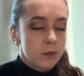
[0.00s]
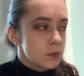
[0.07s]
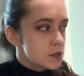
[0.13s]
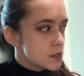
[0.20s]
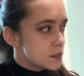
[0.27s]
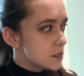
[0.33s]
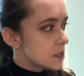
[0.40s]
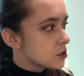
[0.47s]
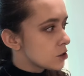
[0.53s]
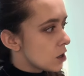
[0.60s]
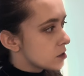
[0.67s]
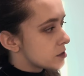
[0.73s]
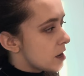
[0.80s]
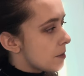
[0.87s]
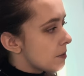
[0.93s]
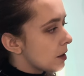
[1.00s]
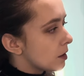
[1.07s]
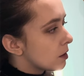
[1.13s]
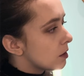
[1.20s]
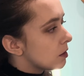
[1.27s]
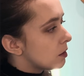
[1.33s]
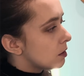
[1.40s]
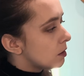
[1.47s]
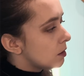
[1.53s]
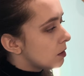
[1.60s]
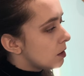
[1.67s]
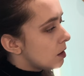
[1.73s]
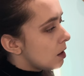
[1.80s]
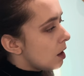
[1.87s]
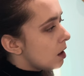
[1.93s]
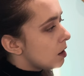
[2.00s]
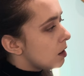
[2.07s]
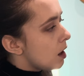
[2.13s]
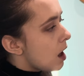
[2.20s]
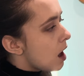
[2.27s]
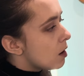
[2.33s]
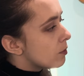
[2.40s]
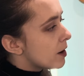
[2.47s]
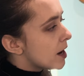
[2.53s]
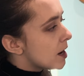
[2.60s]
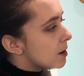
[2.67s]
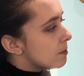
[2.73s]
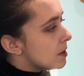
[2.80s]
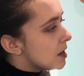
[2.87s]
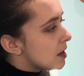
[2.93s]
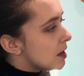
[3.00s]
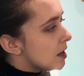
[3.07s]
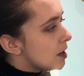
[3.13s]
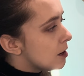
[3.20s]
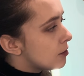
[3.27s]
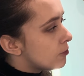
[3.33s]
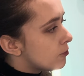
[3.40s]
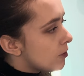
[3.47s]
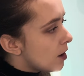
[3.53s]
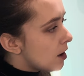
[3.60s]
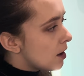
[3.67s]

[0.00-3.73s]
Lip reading: since these are all stepping. La, re, mi, fa.